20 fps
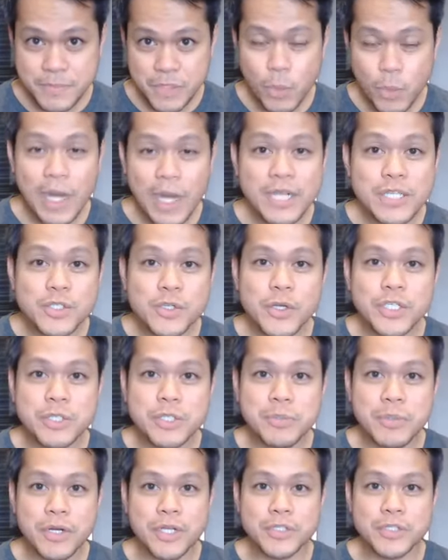What is your
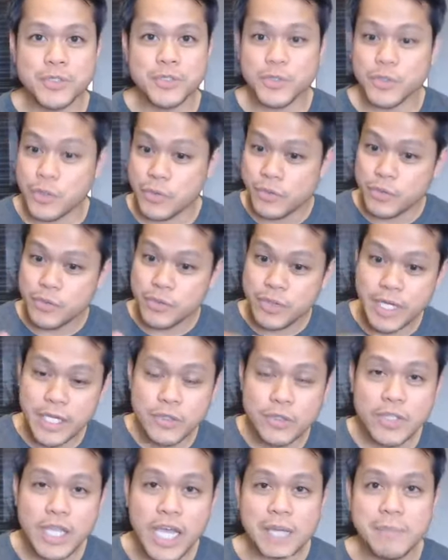inspiration? So,
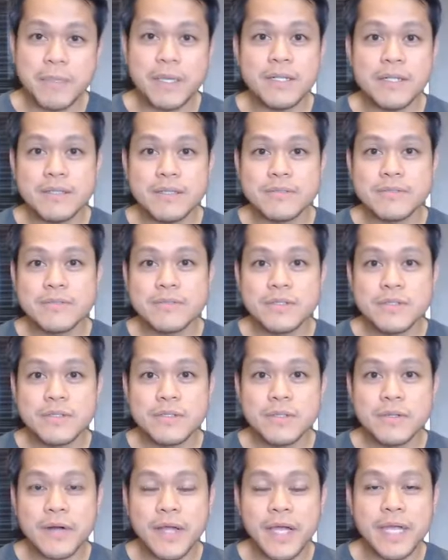can you type in,
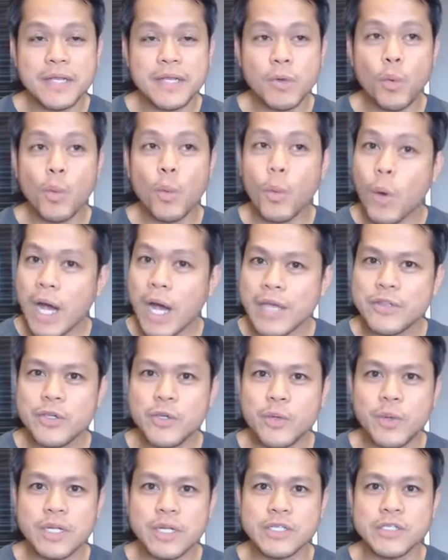right? Why do
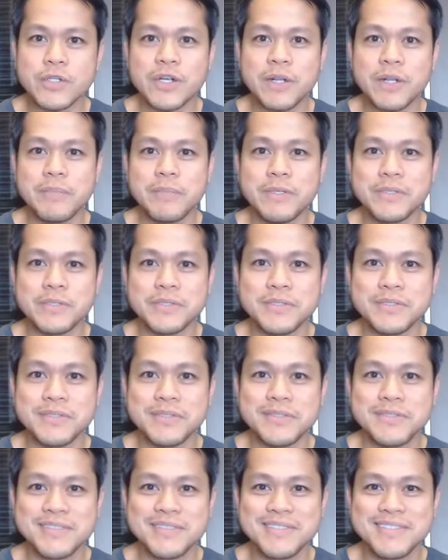you want to start a
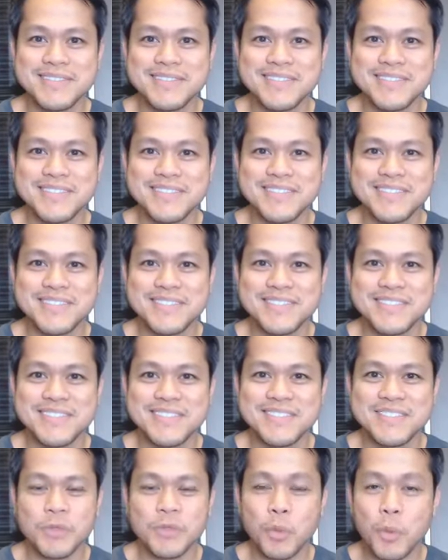business?
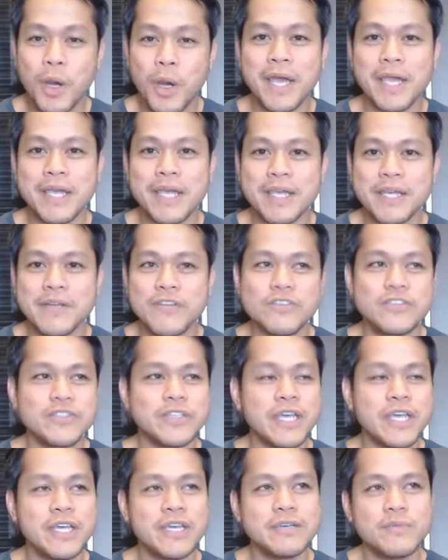Why? You
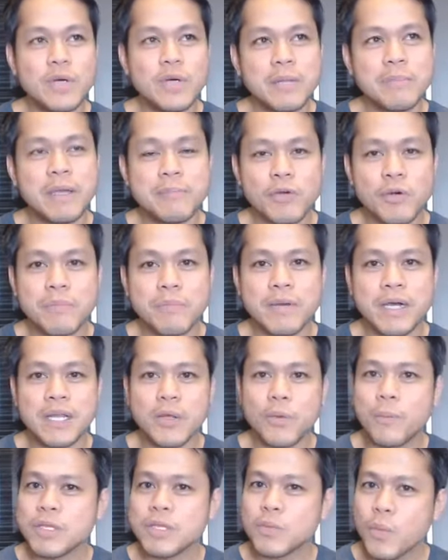say, I want to make more
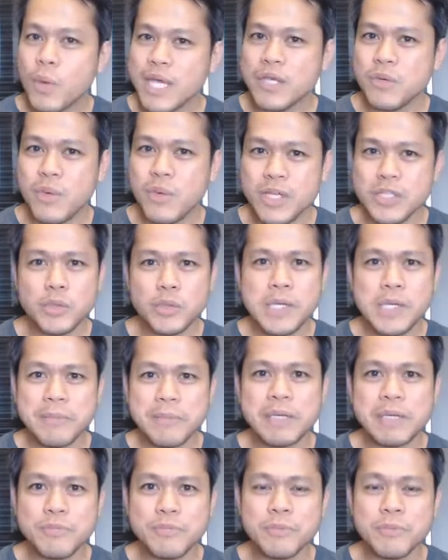money, but why do you want to
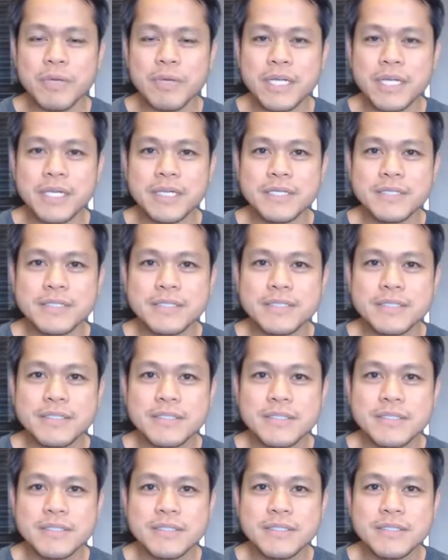make more money?
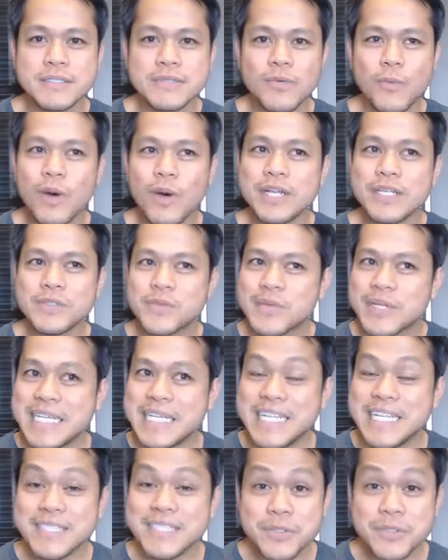What is
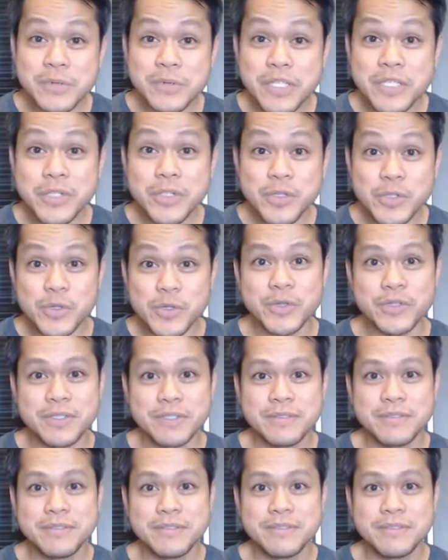really the reason?